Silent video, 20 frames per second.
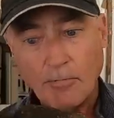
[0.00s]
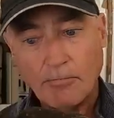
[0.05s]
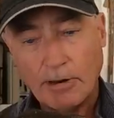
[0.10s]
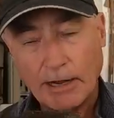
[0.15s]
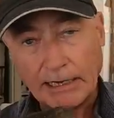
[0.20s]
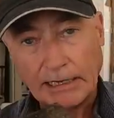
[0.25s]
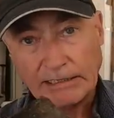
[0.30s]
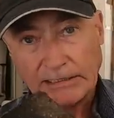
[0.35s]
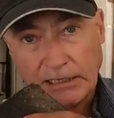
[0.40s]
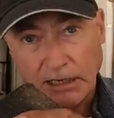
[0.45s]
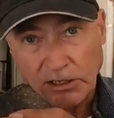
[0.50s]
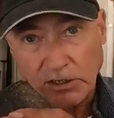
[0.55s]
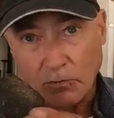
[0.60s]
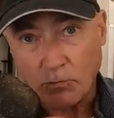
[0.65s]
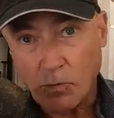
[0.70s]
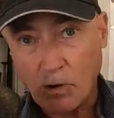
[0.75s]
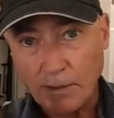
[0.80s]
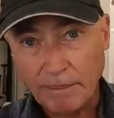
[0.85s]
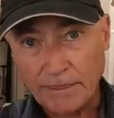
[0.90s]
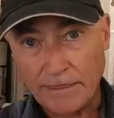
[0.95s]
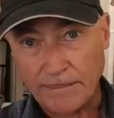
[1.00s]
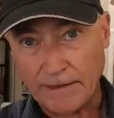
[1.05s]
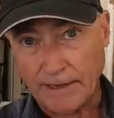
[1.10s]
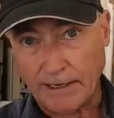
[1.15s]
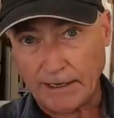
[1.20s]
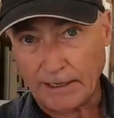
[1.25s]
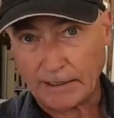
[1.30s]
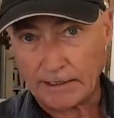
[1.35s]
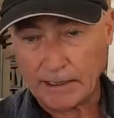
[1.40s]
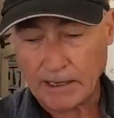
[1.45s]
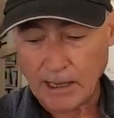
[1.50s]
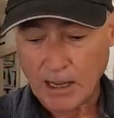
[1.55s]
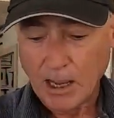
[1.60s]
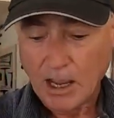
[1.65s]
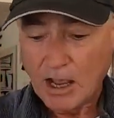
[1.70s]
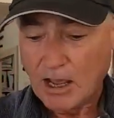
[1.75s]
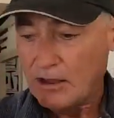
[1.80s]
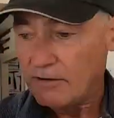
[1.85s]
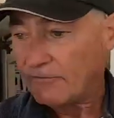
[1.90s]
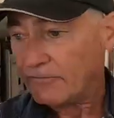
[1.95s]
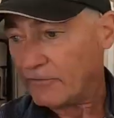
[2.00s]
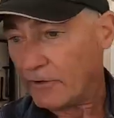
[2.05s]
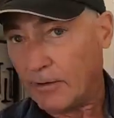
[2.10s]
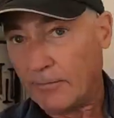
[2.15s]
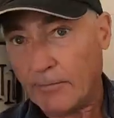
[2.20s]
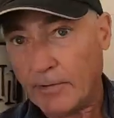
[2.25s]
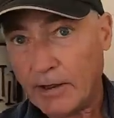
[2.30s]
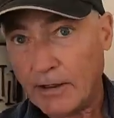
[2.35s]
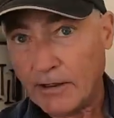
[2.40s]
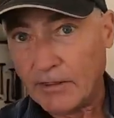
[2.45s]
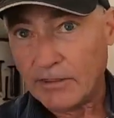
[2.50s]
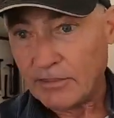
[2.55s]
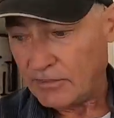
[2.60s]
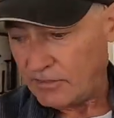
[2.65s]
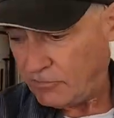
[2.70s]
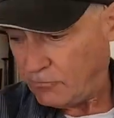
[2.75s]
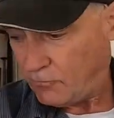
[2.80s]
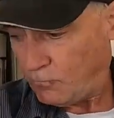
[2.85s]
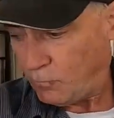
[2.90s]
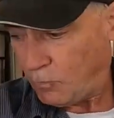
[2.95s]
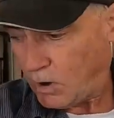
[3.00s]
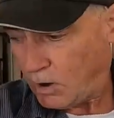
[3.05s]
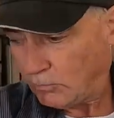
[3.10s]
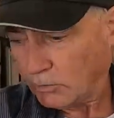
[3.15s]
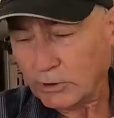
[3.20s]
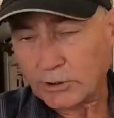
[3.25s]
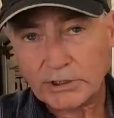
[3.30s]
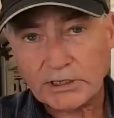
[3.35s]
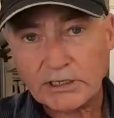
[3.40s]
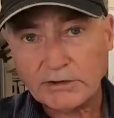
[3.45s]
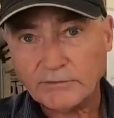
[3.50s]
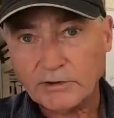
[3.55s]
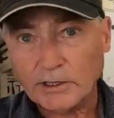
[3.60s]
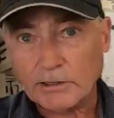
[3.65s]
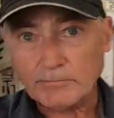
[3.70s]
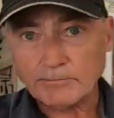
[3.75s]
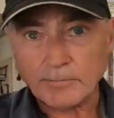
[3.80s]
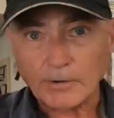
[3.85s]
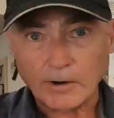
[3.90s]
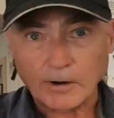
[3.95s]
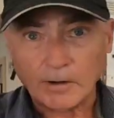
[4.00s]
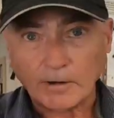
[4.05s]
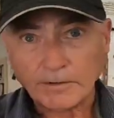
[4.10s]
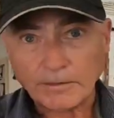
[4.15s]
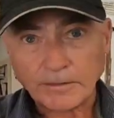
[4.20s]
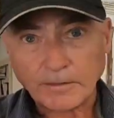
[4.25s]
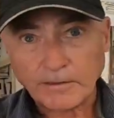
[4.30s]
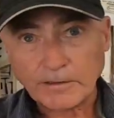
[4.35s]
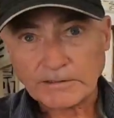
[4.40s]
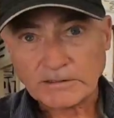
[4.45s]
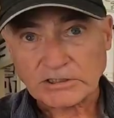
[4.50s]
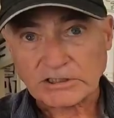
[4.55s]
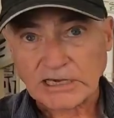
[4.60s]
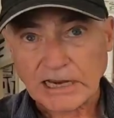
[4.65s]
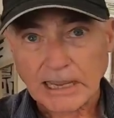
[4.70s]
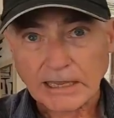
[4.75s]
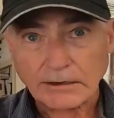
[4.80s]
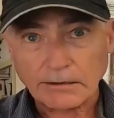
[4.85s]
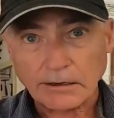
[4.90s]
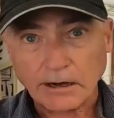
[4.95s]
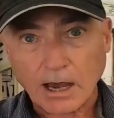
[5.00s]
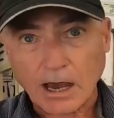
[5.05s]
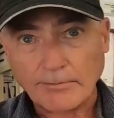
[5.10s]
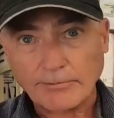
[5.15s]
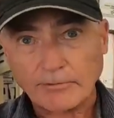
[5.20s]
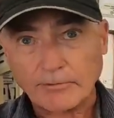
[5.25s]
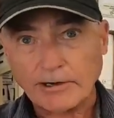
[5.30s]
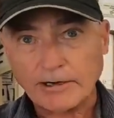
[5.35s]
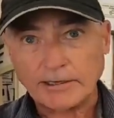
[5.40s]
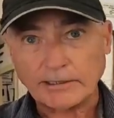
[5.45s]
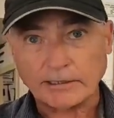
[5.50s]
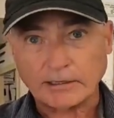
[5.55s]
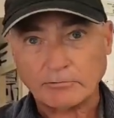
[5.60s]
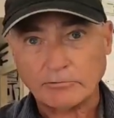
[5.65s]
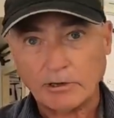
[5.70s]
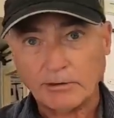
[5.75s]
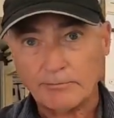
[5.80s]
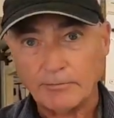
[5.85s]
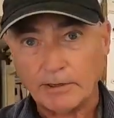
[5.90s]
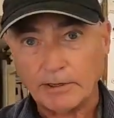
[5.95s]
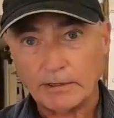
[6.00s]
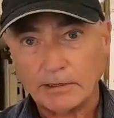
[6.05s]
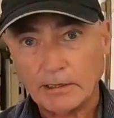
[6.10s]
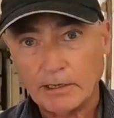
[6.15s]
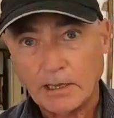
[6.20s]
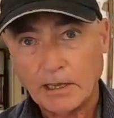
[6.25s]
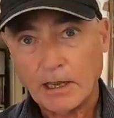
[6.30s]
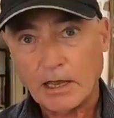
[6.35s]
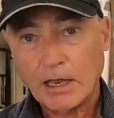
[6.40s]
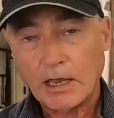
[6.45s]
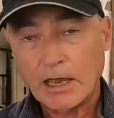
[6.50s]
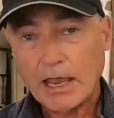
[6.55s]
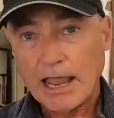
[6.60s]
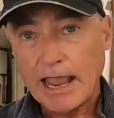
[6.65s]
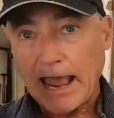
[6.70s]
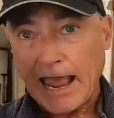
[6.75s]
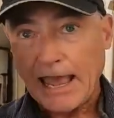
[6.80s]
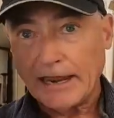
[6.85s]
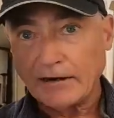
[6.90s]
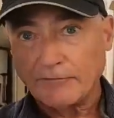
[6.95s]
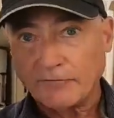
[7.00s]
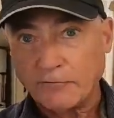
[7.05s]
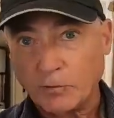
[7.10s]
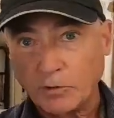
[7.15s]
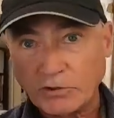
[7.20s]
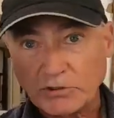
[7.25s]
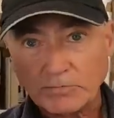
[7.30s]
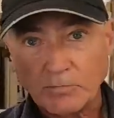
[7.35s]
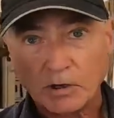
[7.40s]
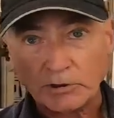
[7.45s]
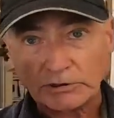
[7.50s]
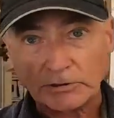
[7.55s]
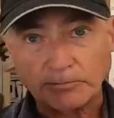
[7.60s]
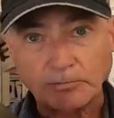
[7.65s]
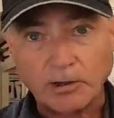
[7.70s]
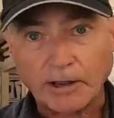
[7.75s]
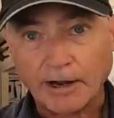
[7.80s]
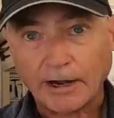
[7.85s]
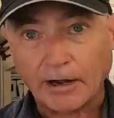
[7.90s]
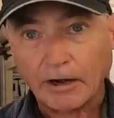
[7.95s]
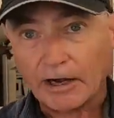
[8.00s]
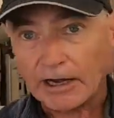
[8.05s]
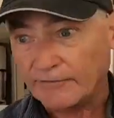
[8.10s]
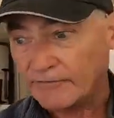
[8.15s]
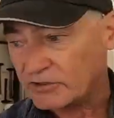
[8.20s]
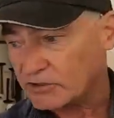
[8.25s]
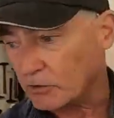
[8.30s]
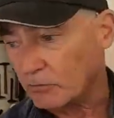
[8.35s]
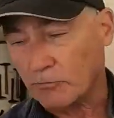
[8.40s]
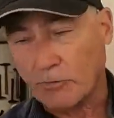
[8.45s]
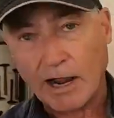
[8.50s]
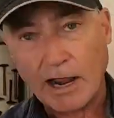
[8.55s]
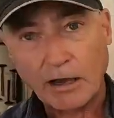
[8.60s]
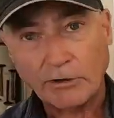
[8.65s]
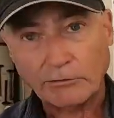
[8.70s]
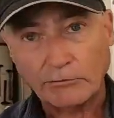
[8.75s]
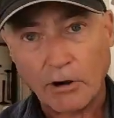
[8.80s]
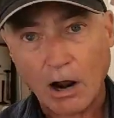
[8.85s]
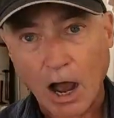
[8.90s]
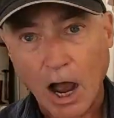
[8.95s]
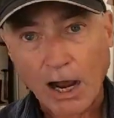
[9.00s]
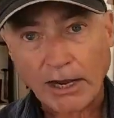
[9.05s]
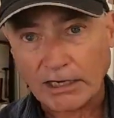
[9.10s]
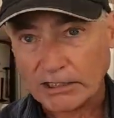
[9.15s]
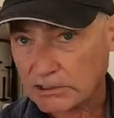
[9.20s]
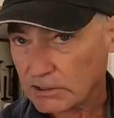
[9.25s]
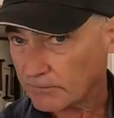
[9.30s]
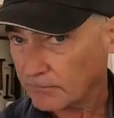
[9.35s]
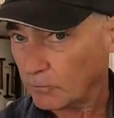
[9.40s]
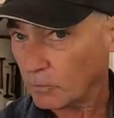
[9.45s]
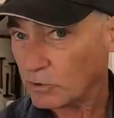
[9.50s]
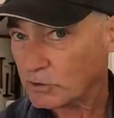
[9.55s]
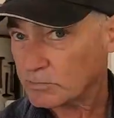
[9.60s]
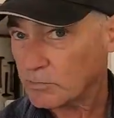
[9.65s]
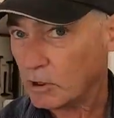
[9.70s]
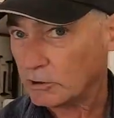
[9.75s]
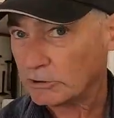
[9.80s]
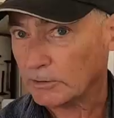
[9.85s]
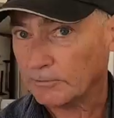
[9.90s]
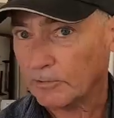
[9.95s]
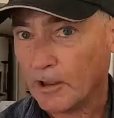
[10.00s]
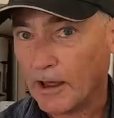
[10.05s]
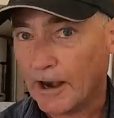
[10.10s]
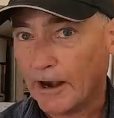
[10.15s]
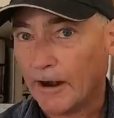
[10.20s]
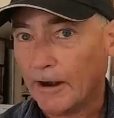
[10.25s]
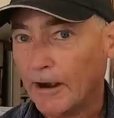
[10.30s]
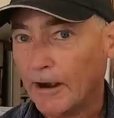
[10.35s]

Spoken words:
But I can tell you one thing. From what we were given at birth, standard operating equipment, and a force multiplier, if it's a round rock, it's a force multiplier.